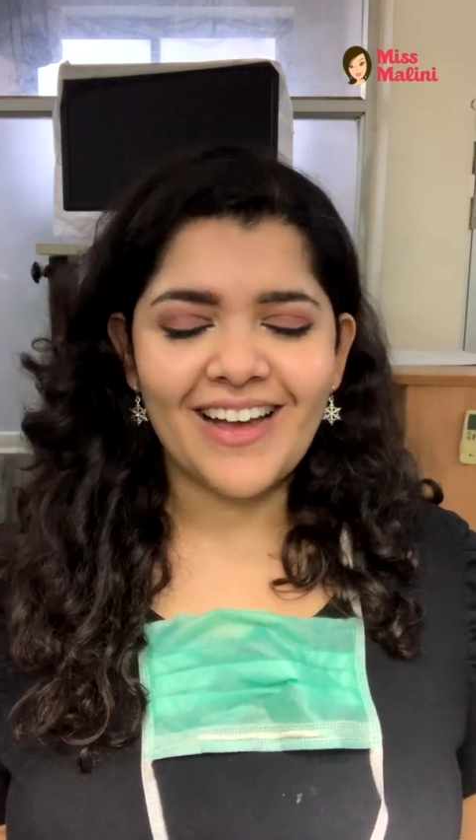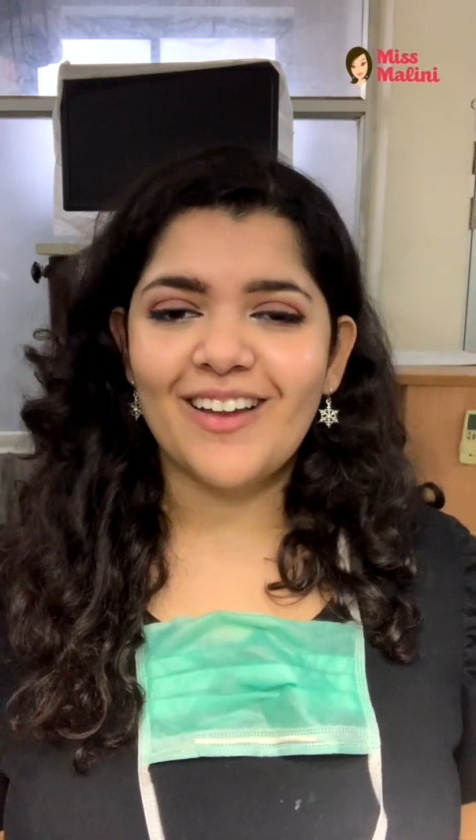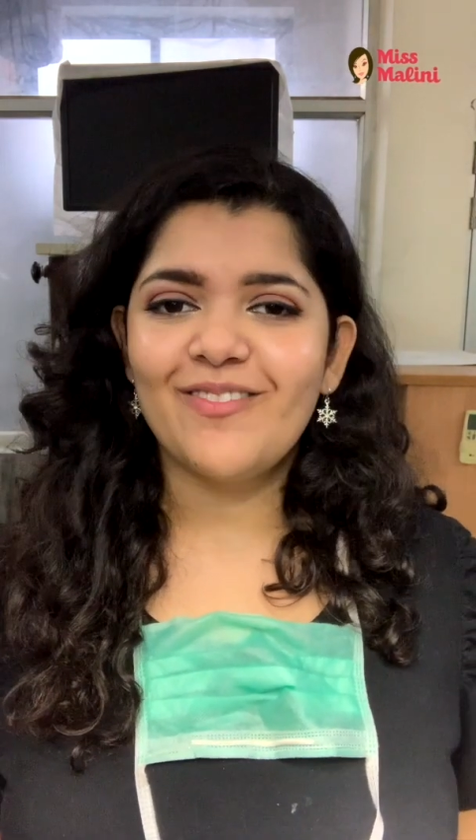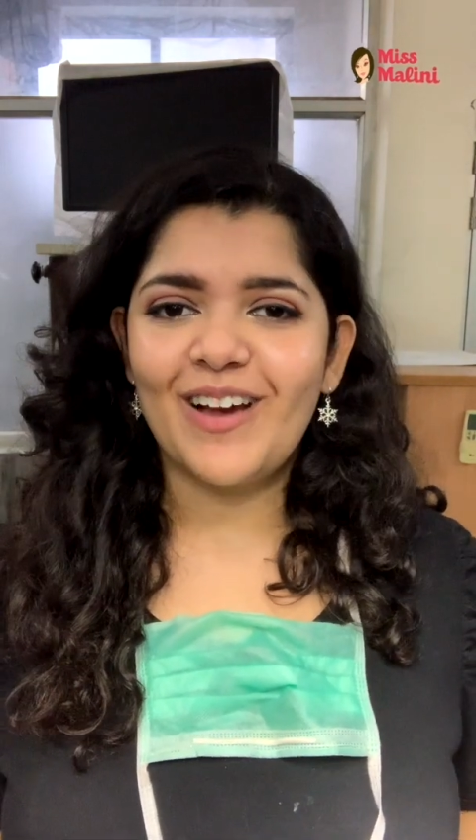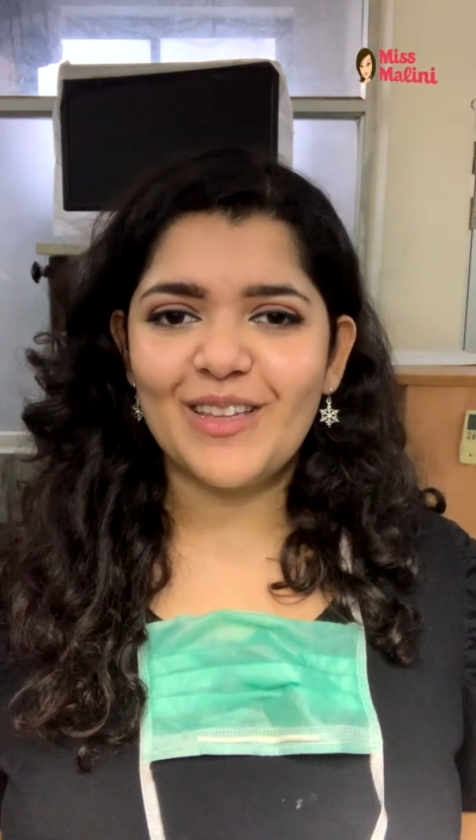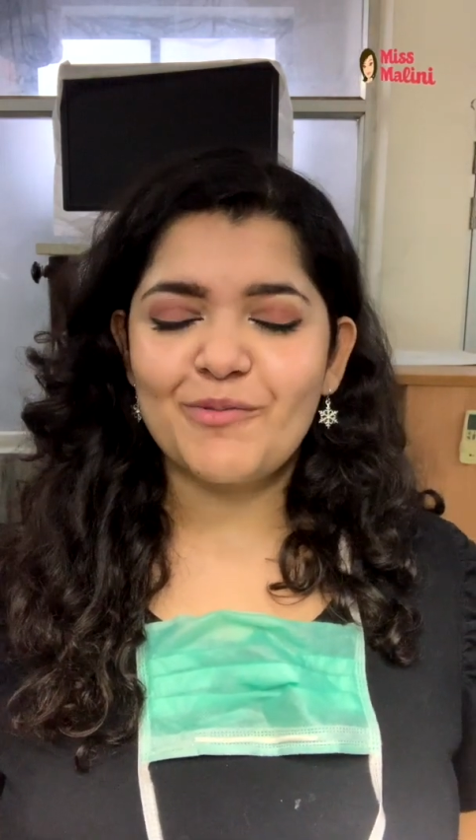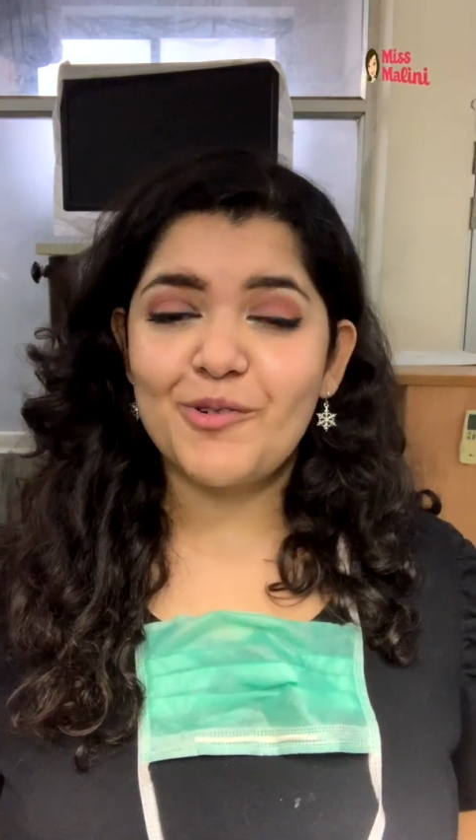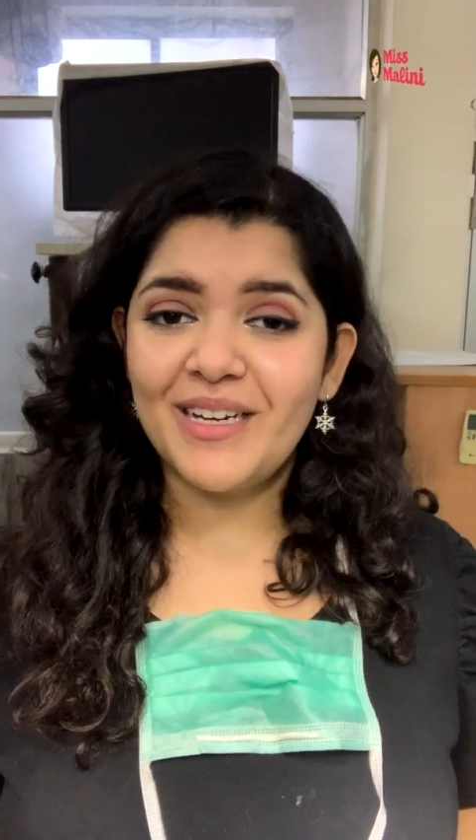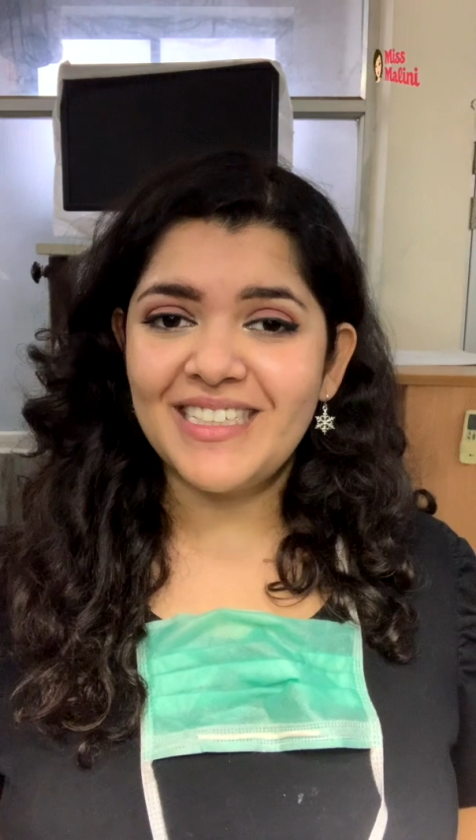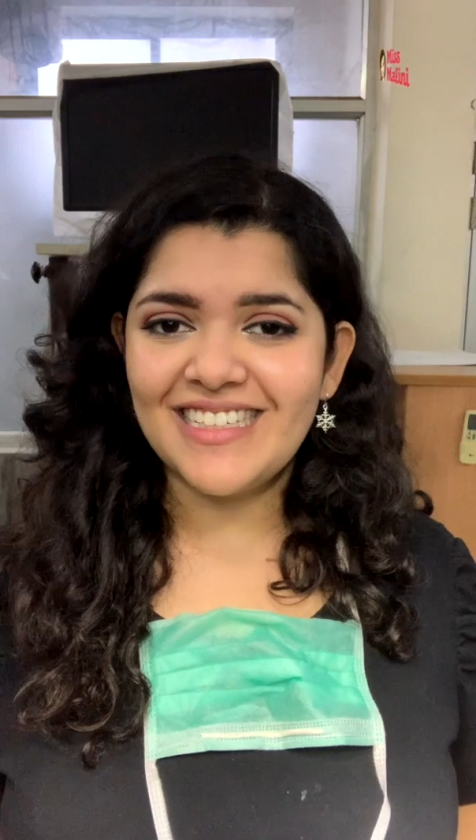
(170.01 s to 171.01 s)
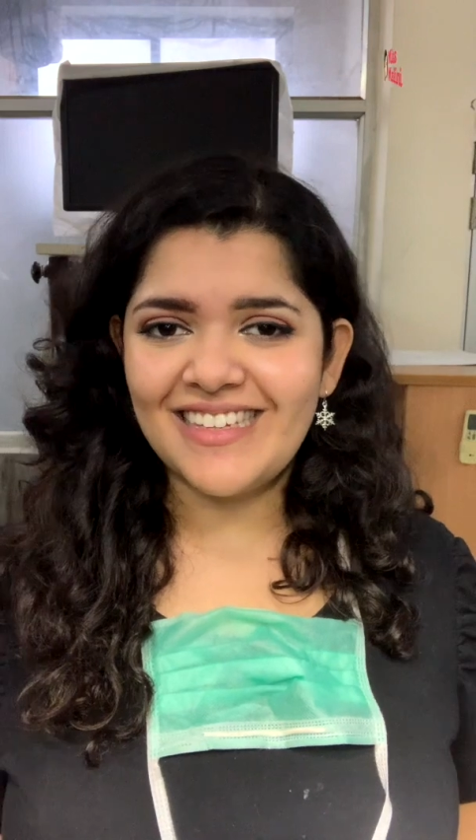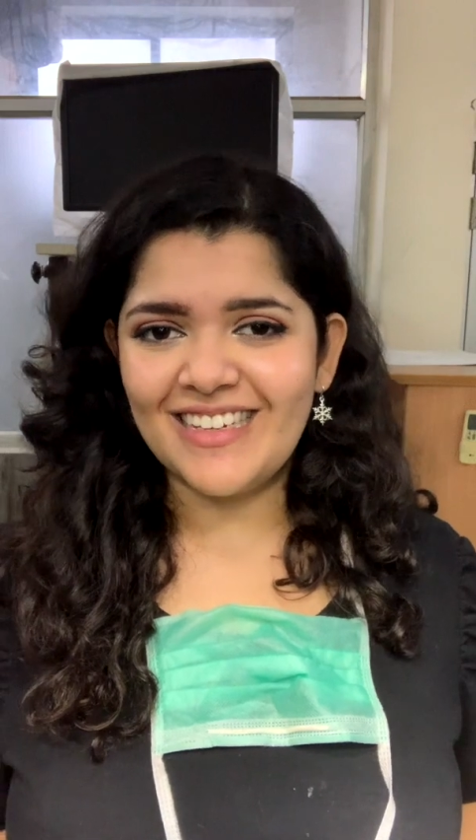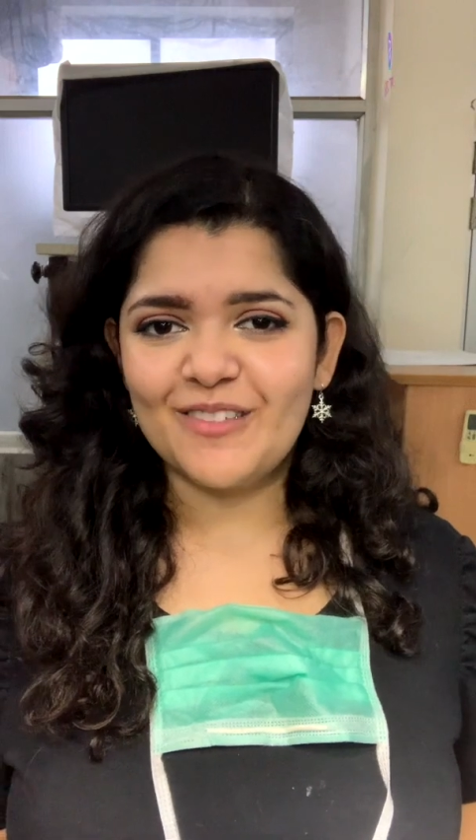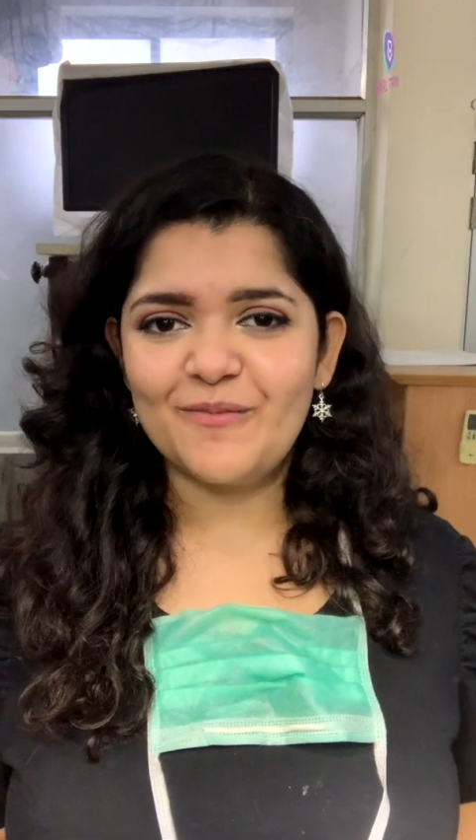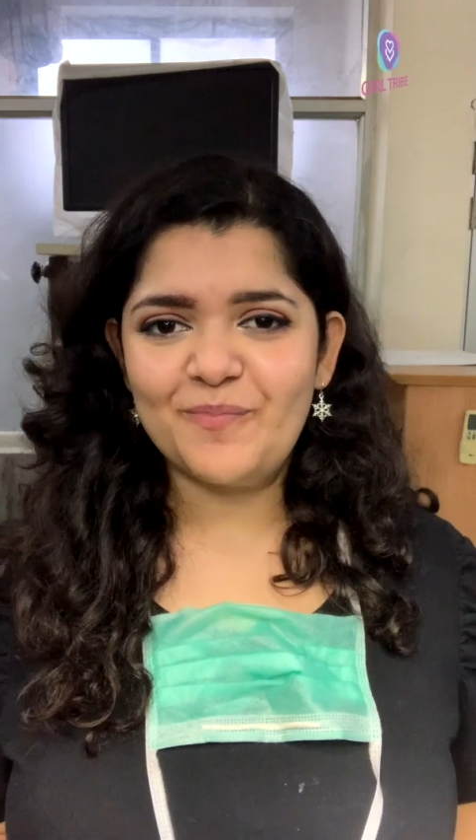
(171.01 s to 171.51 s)
and find them quite
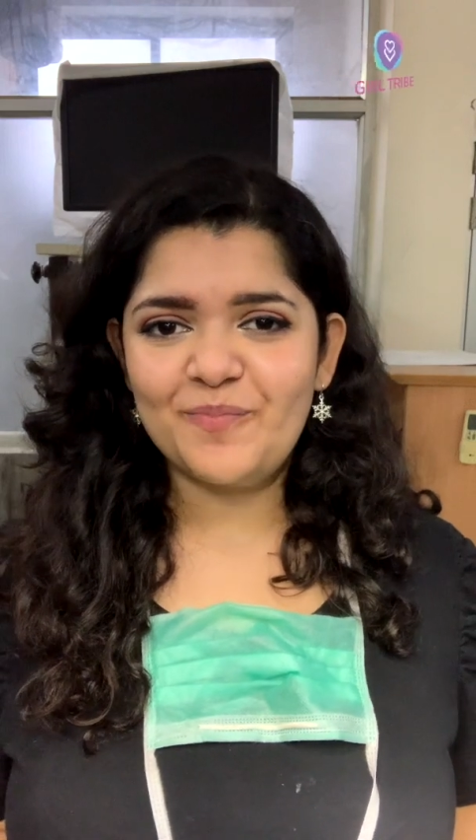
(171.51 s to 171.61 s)
easily.